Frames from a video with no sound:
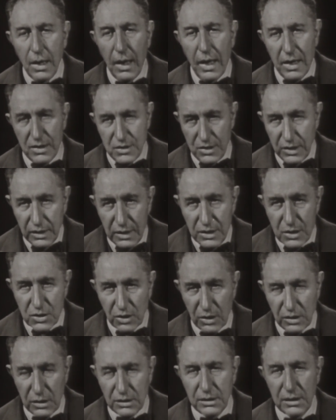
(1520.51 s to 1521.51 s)
As a
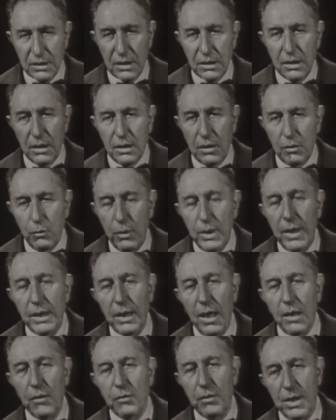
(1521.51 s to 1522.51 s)
result, we
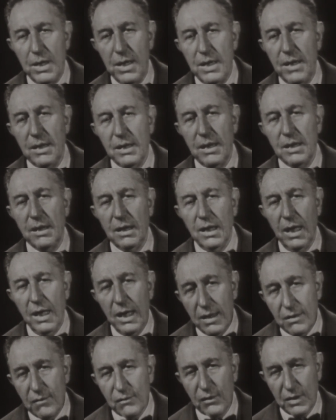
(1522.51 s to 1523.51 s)
now need in
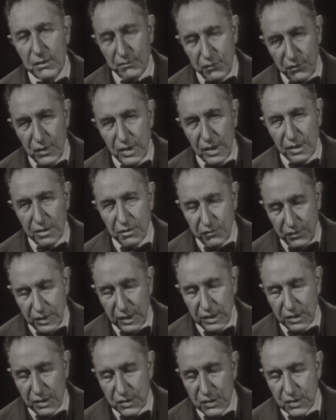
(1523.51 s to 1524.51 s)
every field of
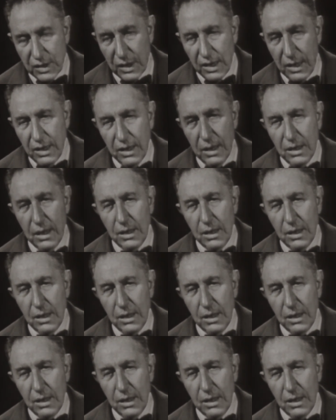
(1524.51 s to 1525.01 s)
industry